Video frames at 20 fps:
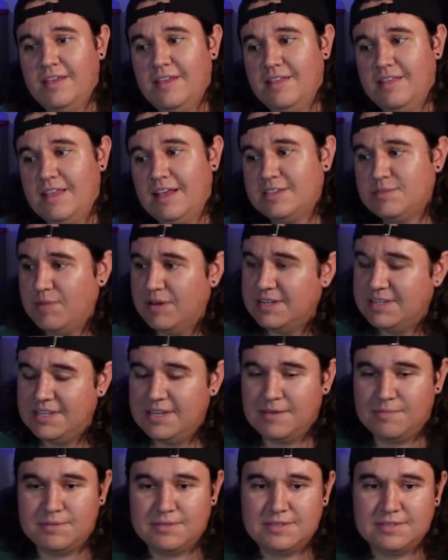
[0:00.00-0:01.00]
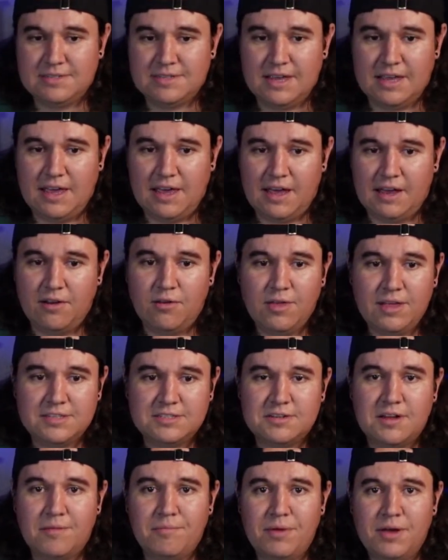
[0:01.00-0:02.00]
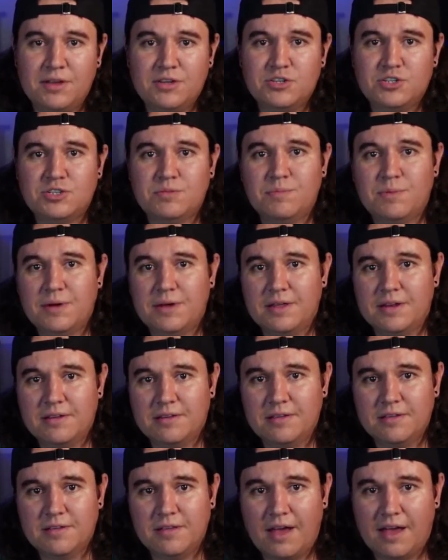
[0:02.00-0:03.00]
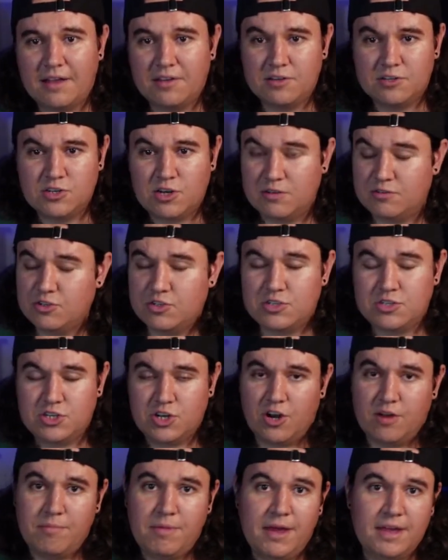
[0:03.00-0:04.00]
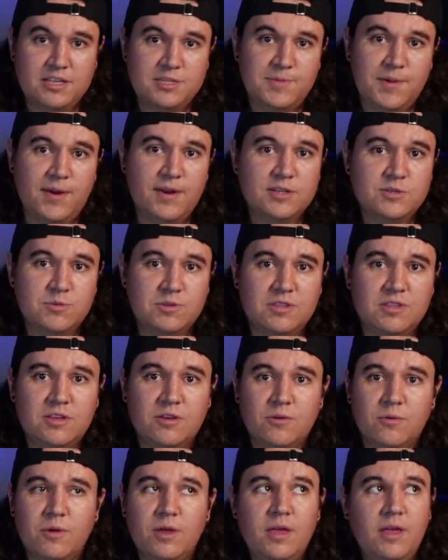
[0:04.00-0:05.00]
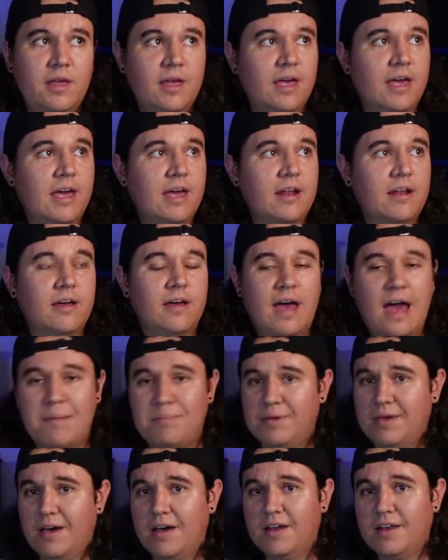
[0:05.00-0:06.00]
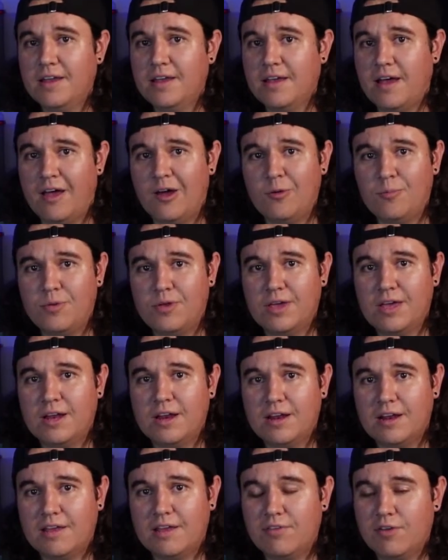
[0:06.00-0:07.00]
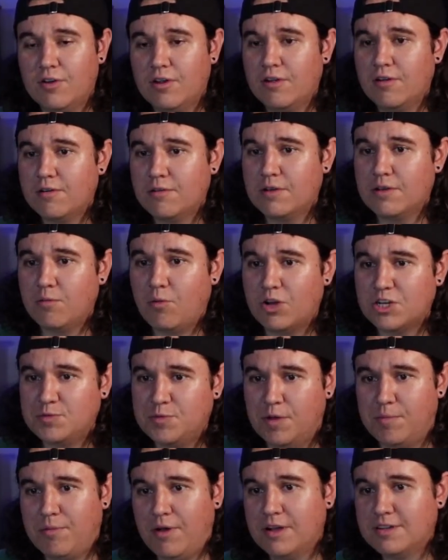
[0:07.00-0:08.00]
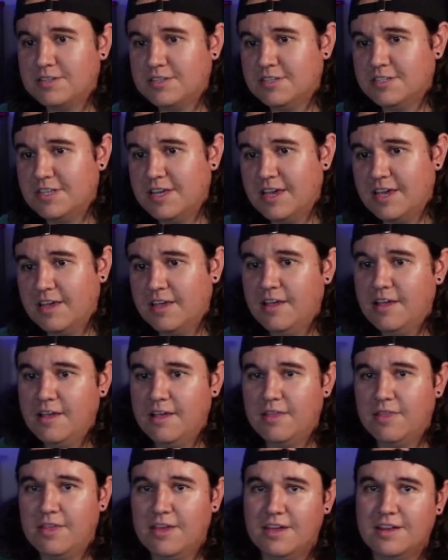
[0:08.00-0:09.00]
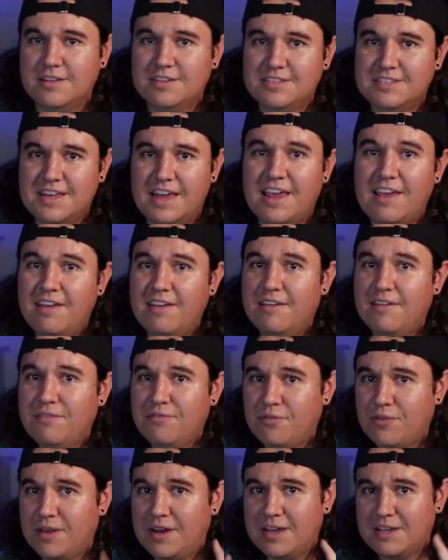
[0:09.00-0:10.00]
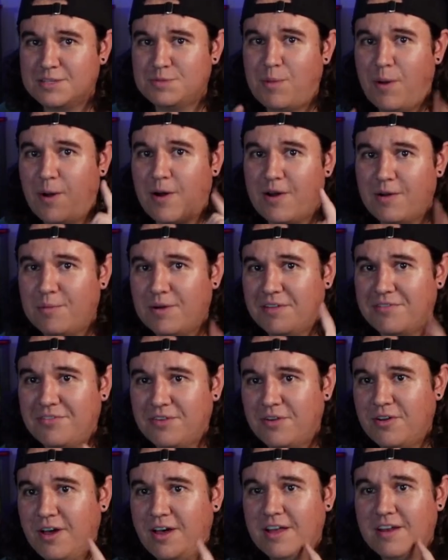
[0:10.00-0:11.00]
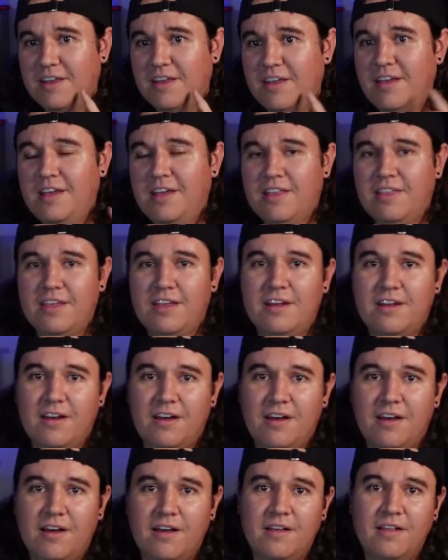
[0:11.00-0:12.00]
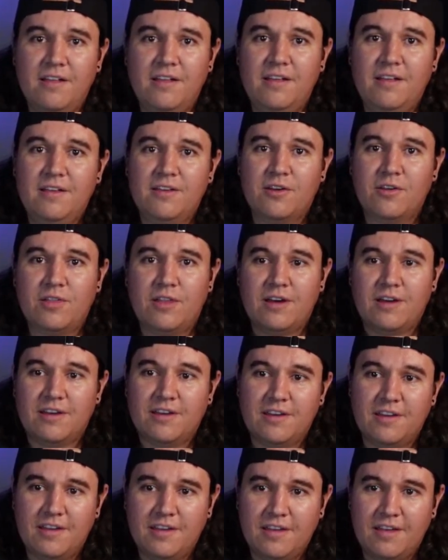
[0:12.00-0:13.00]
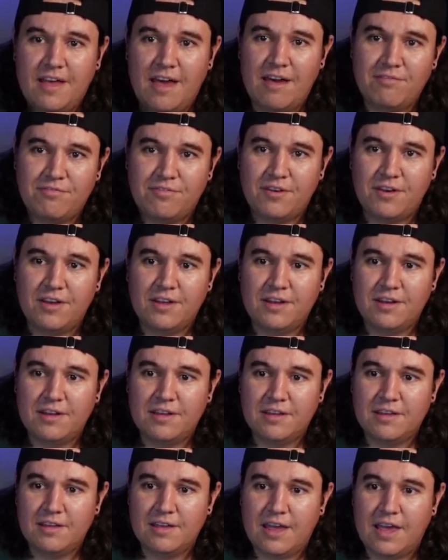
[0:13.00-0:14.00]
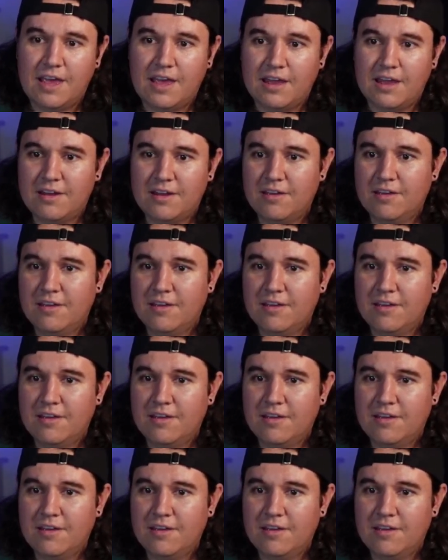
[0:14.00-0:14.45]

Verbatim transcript: that's my tips. And uh, I know that's not much, but I can just sharing my experience with you. And uh, happy hunting. I hope you get it. If you're here to watch me unbox this thing, then stay for the next part. But if you're not, then uh, good luck, have fun, and